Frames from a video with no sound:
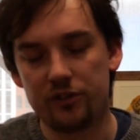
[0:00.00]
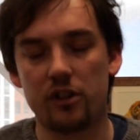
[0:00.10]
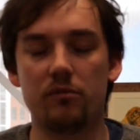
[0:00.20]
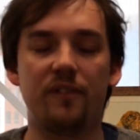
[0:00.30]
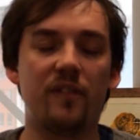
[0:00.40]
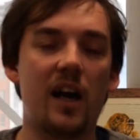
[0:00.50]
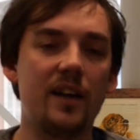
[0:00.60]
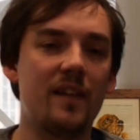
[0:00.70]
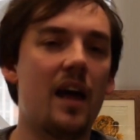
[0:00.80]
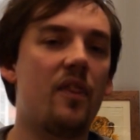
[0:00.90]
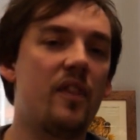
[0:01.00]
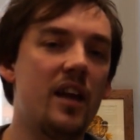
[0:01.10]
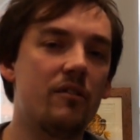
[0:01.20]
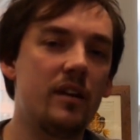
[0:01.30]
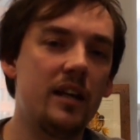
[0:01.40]
to refine that
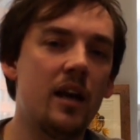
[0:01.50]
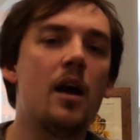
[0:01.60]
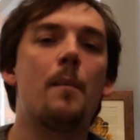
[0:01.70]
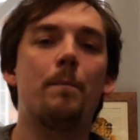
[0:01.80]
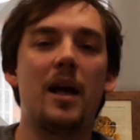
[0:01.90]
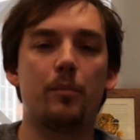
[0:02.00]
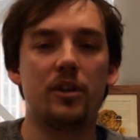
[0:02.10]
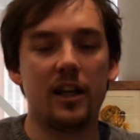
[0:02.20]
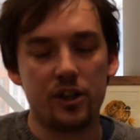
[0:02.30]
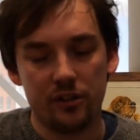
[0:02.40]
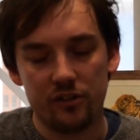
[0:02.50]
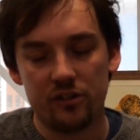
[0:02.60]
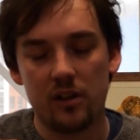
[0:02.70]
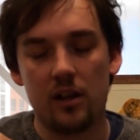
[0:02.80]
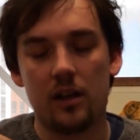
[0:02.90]
theory, make predictions,
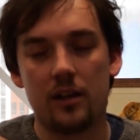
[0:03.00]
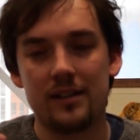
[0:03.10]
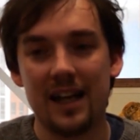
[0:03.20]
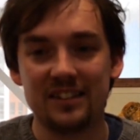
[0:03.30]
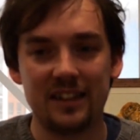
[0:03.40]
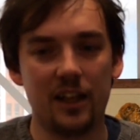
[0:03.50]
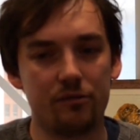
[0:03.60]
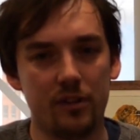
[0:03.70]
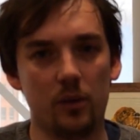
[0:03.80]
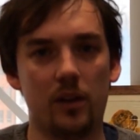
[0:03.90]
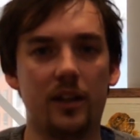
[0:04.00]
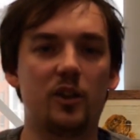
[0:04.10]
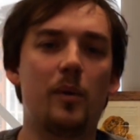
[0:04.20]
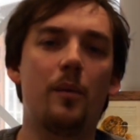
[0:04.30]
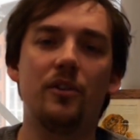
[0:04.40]
test against real-world
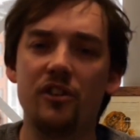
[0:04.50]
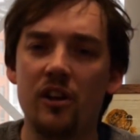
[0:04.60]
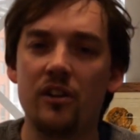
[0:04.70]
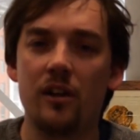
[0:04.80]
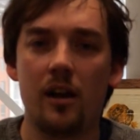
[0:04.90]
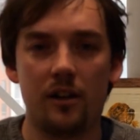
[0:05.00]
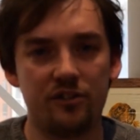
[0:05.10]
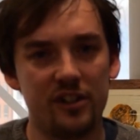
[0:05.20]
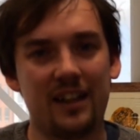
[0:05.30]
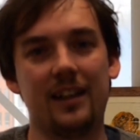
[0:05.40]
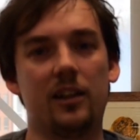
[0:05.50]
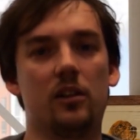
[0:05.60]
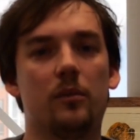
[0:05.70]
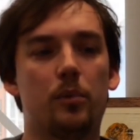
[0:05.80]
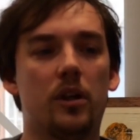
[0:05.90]
experiments. Cyclical
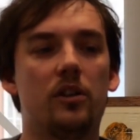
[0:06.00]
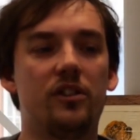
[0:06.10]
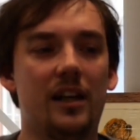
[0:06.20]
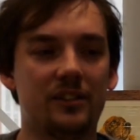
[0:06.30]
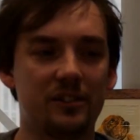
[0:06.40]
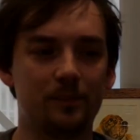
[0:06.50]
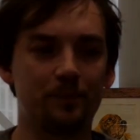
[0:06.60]
process.